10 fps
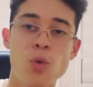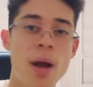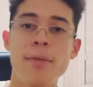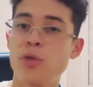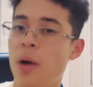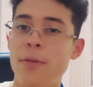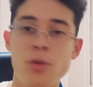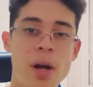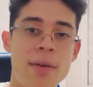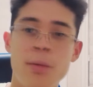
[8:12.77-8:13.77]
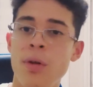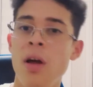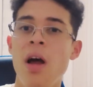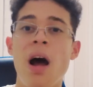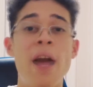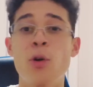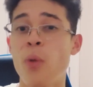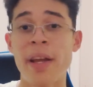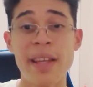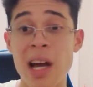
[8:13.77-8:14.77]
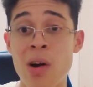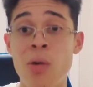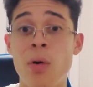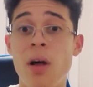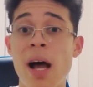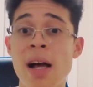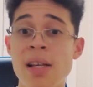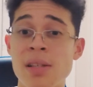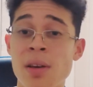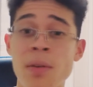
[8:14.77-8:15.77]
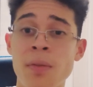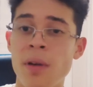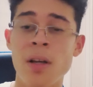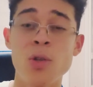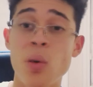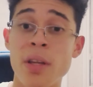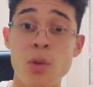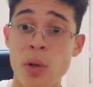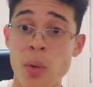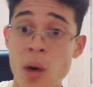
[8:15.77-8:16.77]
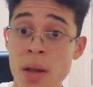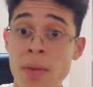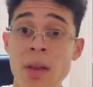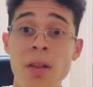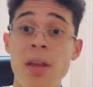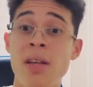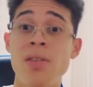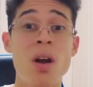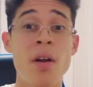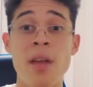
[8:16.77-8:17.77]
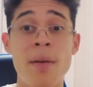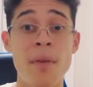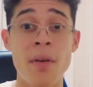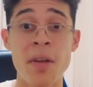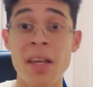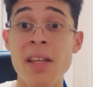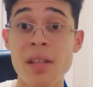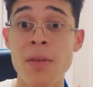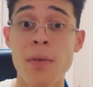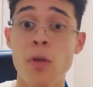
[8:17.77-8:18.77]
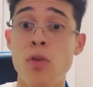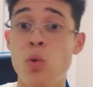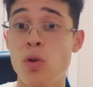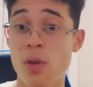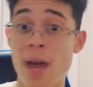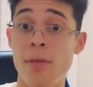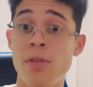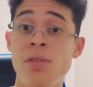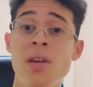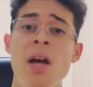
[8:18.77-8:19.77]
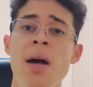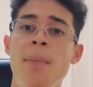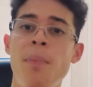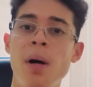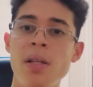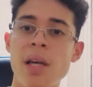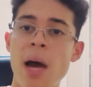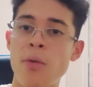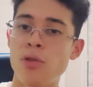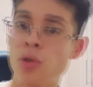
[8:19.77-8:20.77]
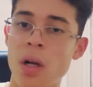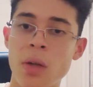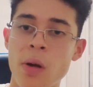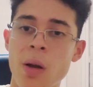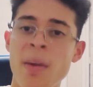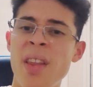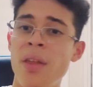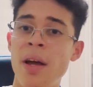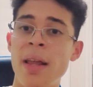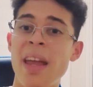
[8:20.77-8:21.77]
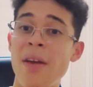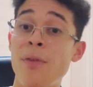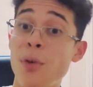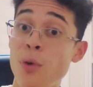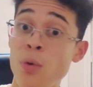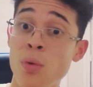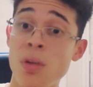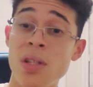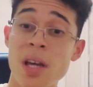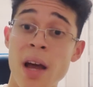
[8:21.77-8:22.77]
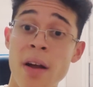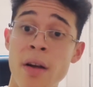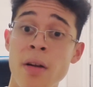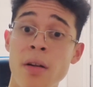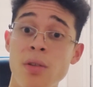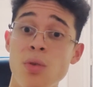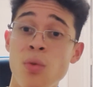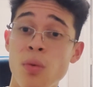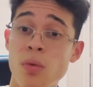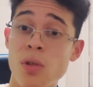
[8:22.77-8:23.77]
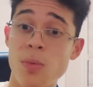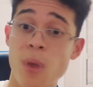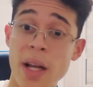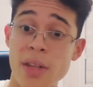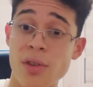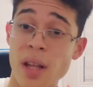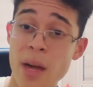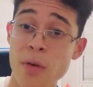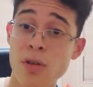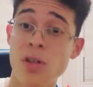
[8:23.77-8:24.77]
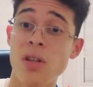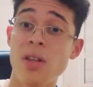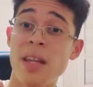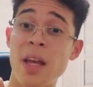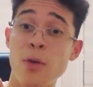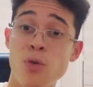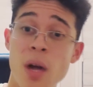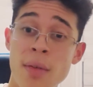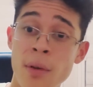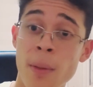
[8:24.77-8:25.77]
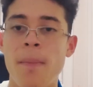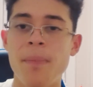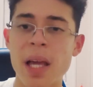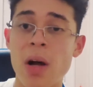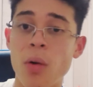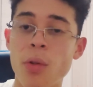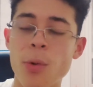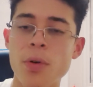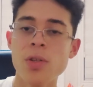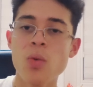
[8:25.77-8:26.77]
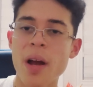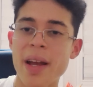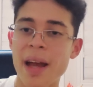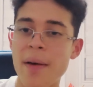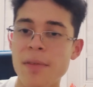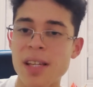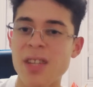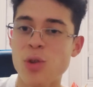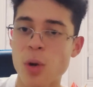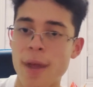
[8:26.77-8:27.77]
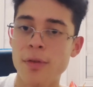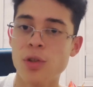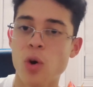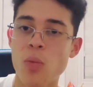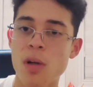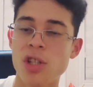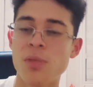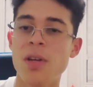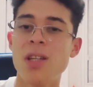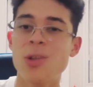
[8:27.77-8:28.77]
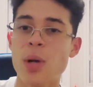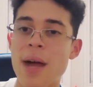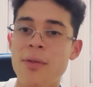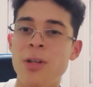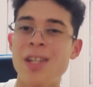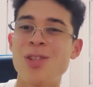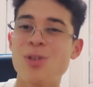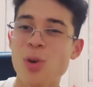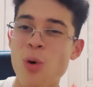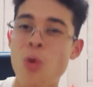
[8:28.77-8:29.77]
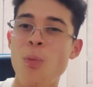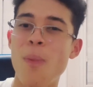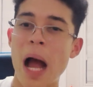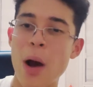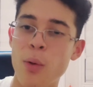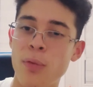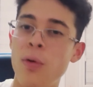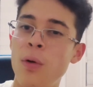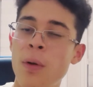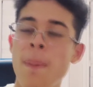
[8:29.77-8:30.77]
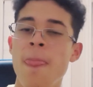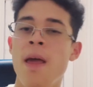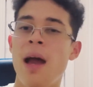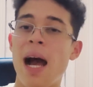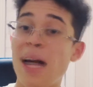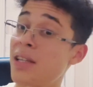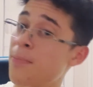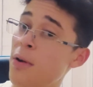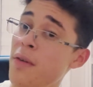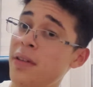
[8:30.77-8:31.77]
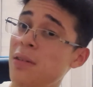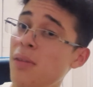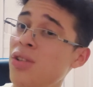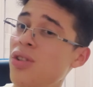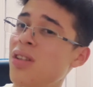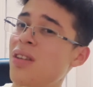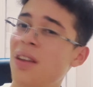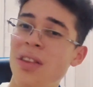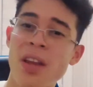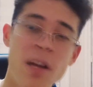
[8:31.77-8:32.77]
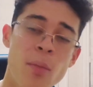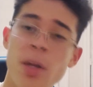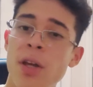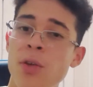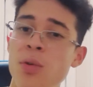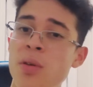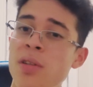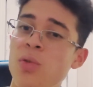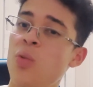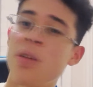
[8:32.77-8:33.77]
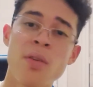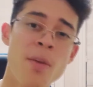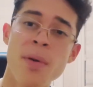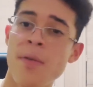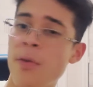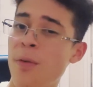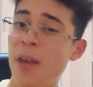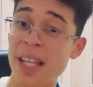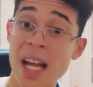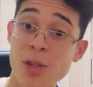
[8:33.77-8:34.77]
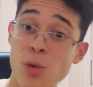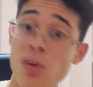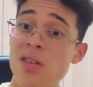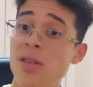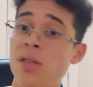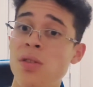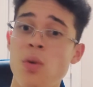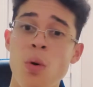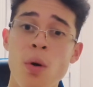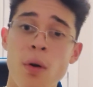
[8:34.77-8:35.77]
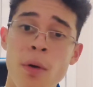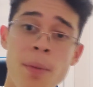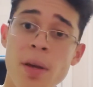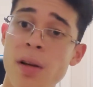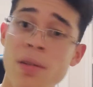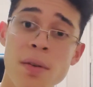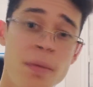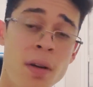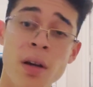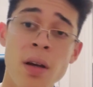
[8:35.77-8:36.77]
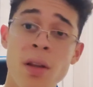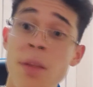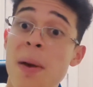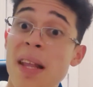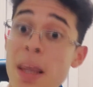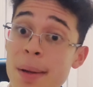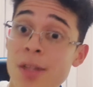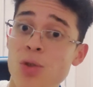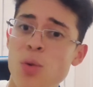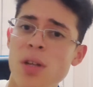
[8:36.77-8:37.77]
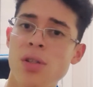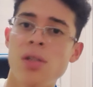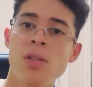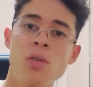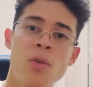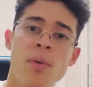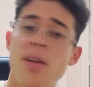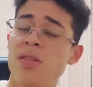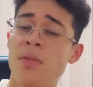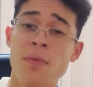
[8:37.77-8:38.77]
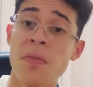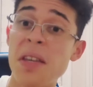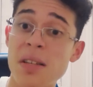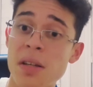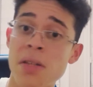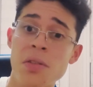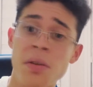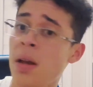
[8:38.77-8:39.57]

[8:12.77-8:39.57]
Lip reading: Travel. I know right now, as of 2021, things are not very easy for those who are travelers, but I would strongly recommend that if you desire to practice your language, that you travel. Now, the reason why I emphasize travel so much is because travel is so powerful. As I previously mentioned, not everybody can do this, whether it be for financial reasons or because of the pandemic situation or because of visas.